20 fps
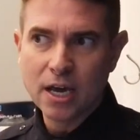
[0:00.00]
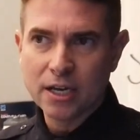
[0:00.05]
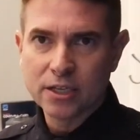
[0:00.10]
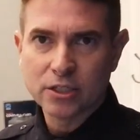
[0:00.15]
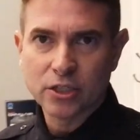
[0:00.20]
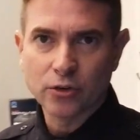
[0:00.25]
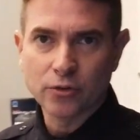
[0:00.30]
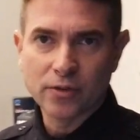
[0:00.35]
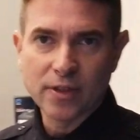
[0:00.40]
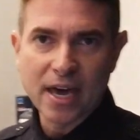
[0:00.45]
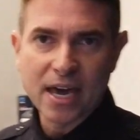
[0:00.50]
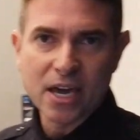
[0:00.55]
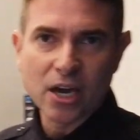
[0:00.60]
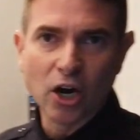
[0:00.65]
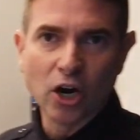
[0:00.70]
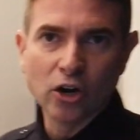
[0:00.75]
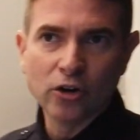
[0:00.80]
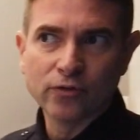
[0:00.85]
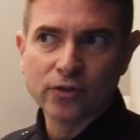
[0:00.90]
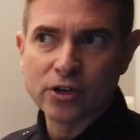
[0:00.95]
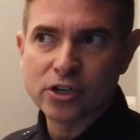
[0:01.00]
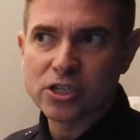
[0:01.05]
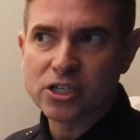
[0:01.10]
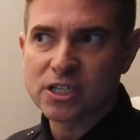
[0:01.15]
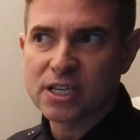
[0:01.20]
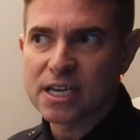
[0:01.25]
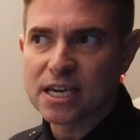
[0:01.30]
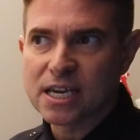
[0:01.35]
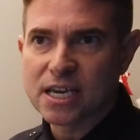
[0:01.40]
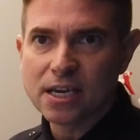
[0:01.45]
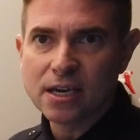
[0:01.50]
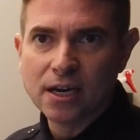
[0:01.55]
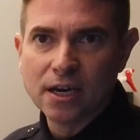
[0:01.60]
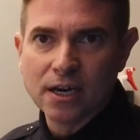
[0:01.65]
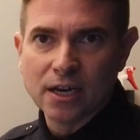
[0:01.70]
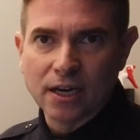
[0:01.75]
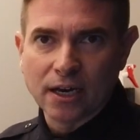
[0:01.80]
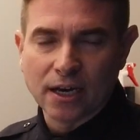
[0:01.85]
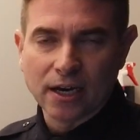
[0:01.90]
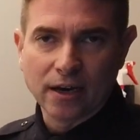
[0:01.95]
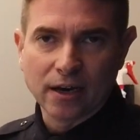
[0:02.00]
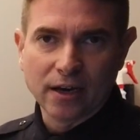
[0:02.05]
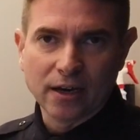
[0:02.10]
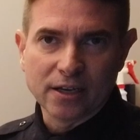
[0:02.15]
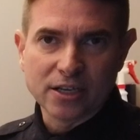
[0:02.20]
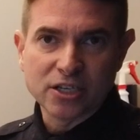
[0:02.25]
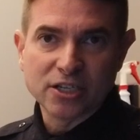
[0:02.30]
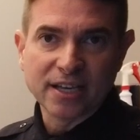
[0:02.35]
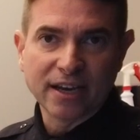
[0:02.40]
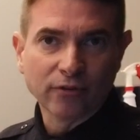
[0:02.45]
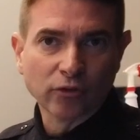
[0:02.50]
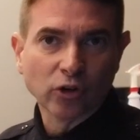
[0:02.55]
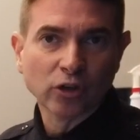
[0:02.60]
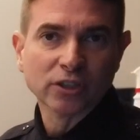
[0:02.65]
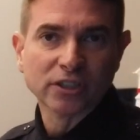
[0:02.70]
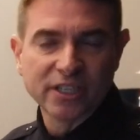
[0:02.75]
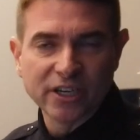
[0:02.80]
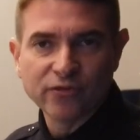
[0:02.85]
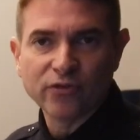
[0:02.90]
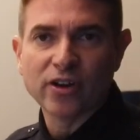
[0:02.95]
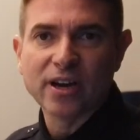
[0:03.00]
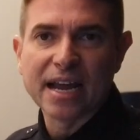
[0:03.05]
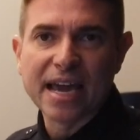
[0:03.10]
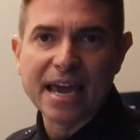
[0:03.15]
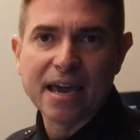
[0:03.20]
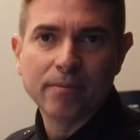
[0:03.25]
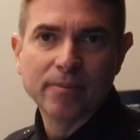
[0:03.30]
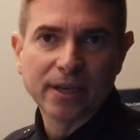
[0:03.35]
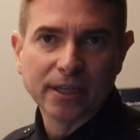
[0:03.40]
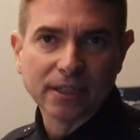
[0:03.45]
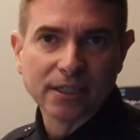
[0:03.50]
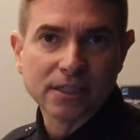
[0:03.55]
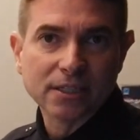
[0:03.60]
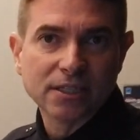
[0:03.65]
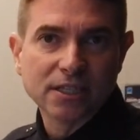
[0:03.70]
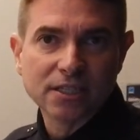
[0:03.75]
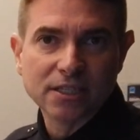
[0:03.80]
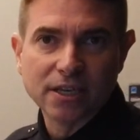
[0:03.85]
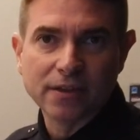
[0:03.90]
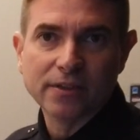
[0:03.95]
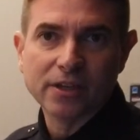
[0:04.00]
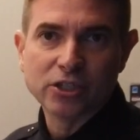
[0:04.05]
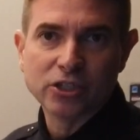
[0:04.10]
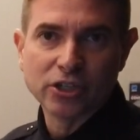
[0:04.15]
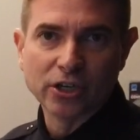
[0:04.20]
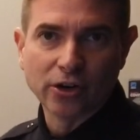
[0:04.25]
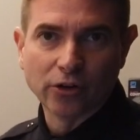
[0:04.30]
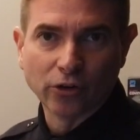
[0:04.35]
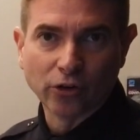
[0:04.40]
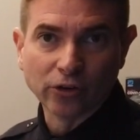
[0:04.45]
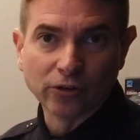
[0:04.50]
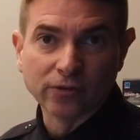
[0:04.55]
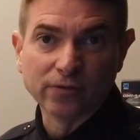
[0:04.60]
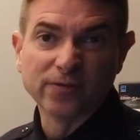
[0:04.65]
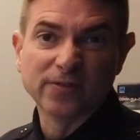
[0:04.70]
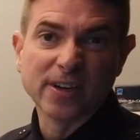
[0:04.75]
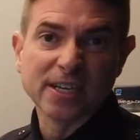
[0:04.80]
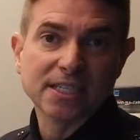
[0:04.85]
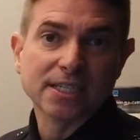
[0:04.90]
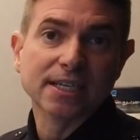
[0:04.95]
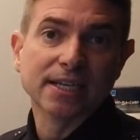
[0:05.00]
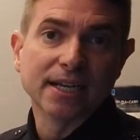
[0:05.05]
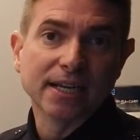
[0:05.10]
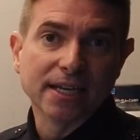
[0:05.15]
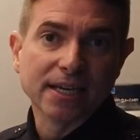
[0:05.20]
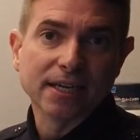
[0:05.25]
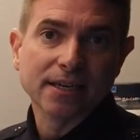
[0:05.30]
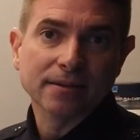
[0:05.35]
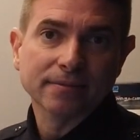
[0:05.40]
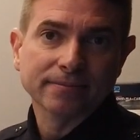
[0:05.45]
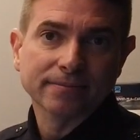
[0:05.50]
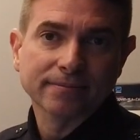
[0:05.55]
So they oversee several different ambulances in the general vicinity.